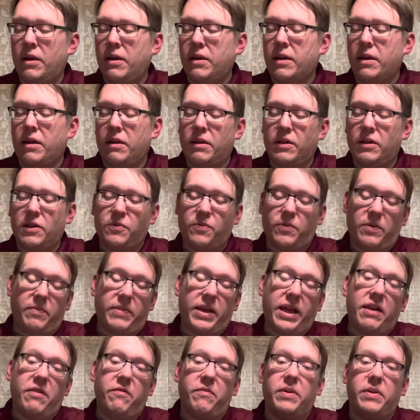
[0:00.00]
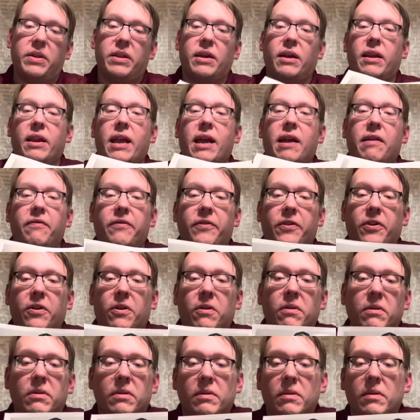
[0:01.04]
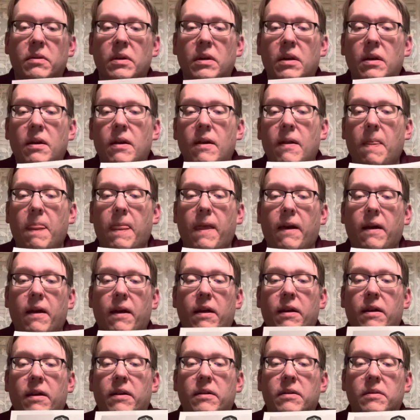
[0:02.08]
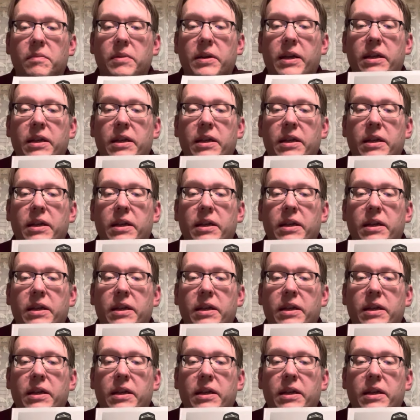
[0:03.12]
Now this one may have been done after, but